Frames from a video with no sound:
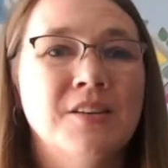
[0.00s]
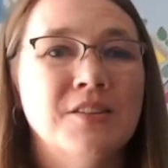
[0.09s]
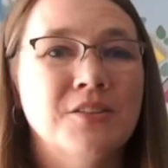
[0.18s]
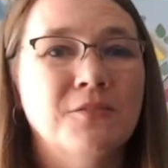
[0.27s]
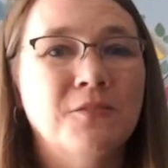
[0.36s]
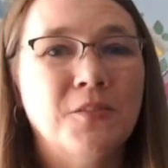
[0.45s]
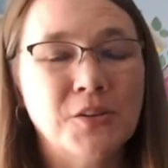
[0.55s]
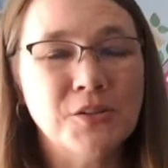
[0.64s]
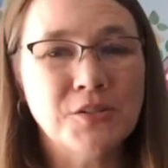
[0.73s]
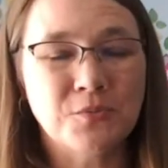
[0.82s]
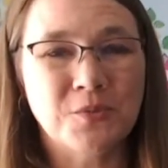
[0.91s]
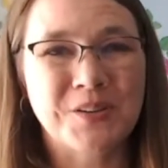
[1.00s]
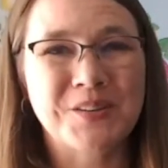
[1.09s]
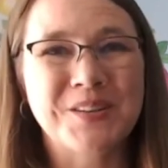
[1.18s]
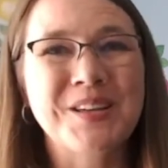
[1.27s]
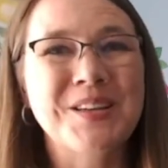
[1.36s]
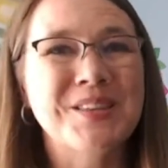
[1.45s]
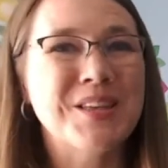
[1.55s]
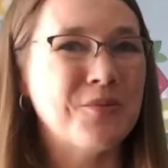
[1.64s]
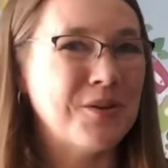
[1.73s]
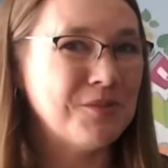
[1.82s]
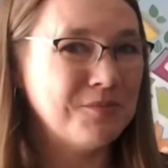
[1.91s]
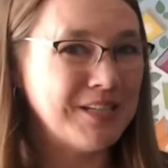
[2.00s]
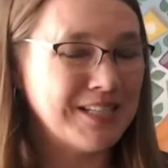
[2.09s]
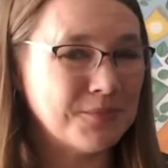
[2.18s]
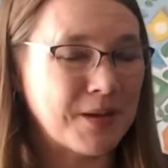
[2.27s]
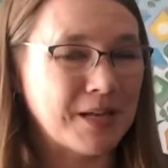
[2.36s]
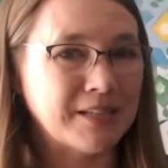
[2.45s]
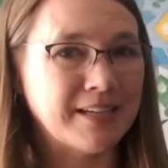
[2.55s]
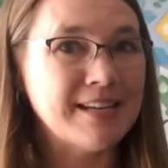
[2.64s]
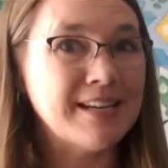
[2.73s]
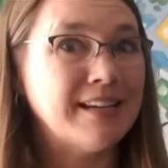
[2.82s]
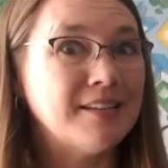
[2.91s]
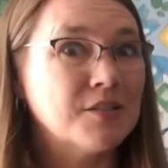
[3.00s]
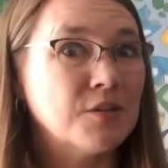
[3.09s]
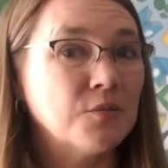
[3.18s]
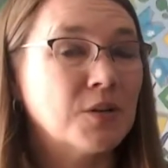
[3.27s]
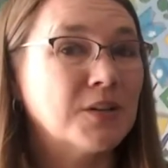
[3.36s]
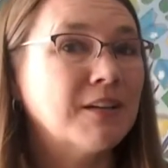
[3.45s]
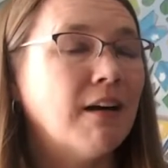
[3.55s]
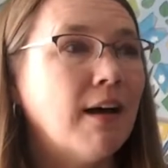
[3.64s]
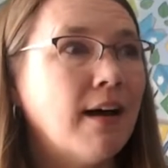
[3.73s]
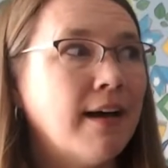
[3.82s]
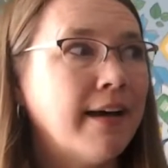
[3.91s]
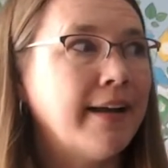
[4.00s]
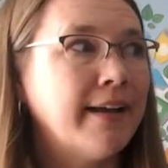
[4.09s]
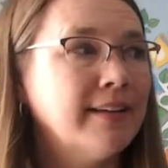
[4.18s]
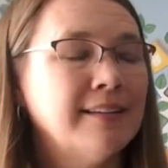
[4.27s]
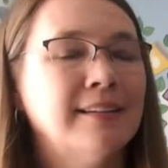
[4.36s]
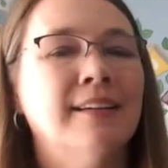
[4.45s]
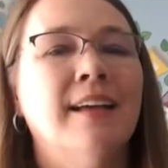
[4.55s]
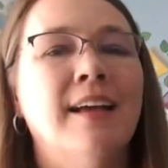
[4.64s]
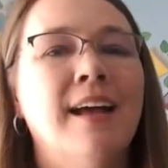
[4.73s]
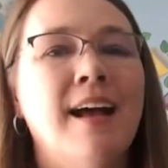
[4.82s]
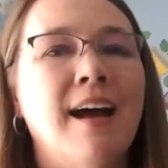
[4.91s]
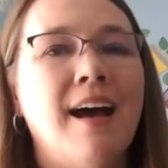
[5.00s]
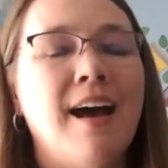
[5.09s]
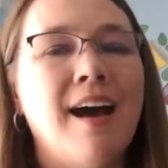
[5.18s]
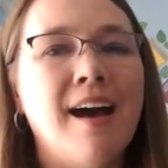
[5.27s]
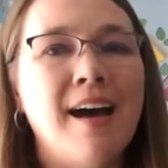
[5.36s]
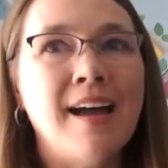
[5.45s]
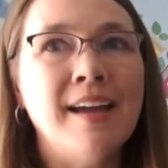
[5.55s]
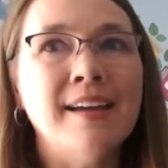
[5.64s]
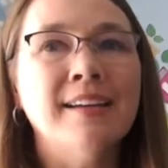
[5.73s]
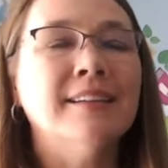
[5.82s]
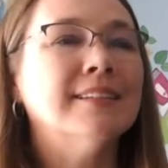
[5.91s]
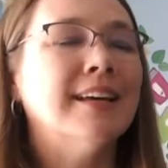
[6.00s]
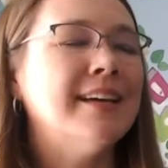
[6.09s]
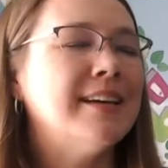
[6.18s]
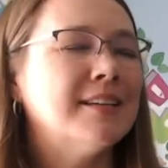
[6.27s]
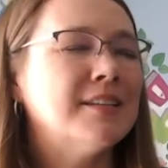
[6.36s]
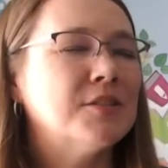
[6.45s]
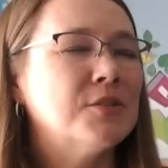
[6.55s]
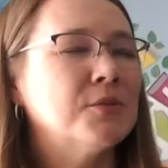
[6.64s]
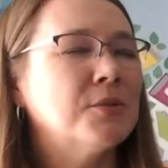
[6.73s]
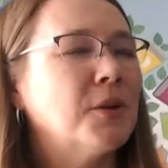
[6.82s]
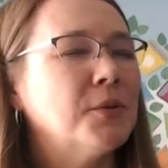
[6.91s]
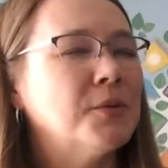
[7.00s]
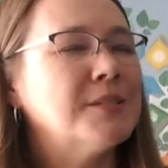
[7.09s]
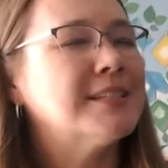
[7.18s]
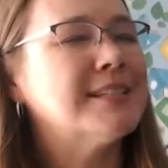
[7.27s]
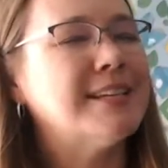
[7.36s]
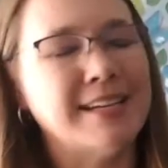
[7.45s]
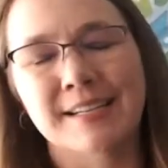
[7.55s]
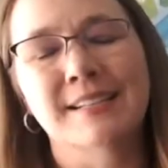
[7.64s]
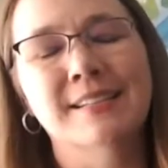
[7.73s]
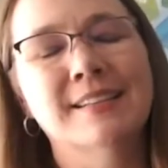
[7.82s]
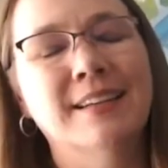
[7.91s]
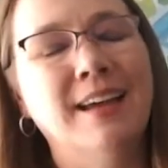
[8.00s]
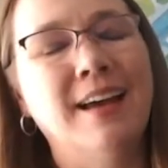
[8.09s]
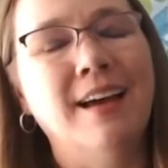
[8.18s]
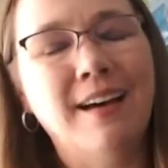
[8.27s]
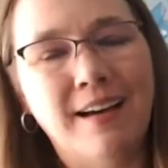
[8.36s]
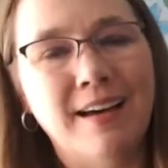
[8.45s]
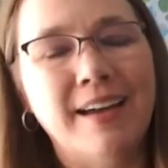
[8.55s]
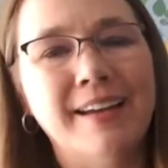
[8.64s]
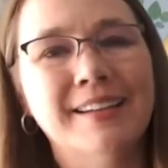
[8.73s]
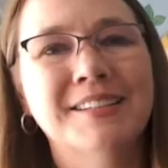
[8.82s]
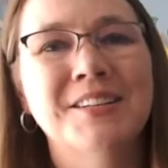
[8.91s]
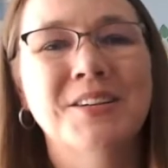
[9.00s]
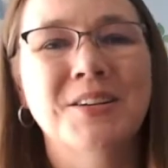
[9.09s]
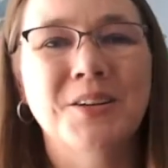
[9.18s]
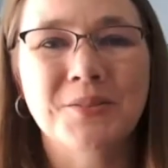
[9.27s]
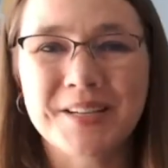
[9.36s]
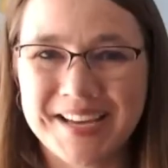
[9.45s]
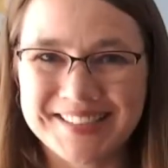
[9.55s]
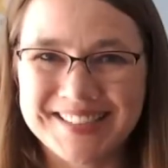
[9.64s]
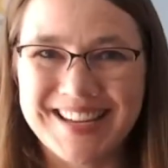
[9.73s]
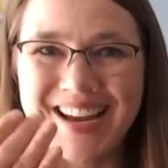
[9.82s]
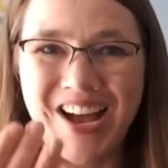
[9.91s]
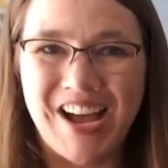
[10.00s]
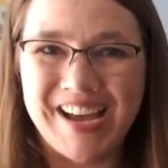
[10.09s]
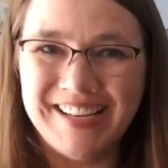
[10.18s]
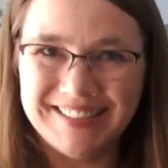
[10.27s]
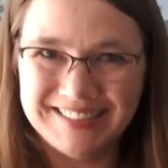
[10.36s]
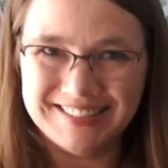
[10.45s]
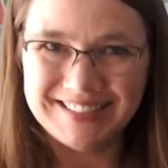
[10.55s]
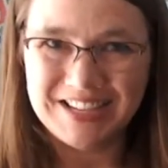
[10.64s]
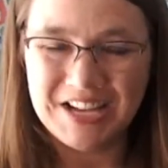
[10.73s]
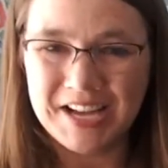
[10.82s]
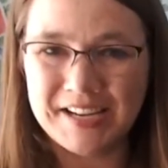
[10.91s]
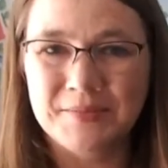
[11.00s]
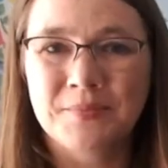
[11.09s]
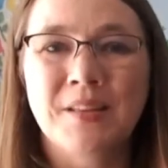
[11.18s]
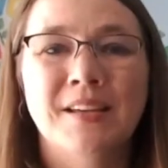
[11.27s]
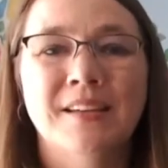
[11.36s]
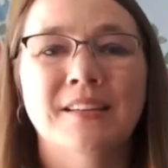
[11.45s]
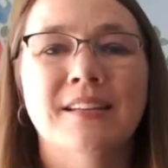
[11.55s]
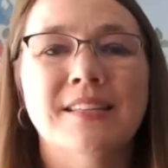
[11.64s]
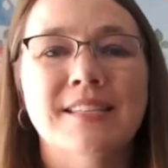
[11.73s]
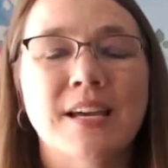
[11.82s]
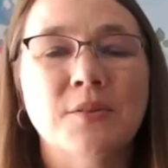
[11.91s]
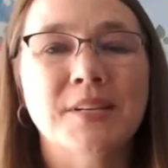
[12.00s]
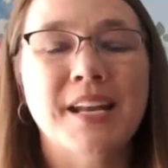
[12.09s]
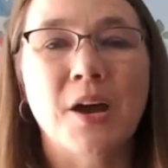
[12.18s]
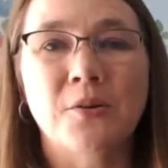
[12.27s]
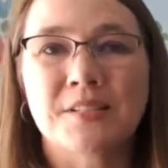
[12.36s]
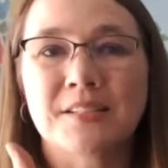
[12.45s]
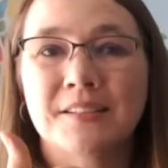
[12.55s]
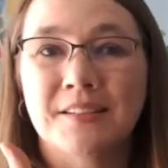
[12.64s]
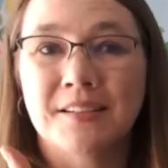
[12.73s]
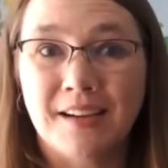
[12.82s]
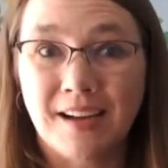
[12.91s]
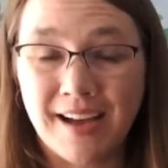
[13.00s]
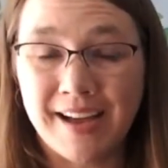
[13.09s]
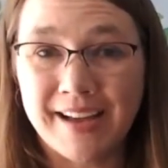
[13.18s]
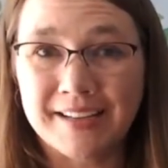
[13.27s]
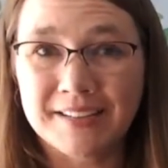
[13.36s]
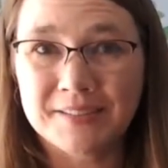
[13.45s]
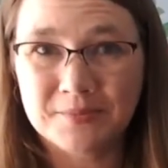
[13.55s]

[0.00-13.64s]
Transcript: The first word that we will be spelling is the word I. I like to go skiing. I. Go ahead and say I. I. Let's sound it out. I.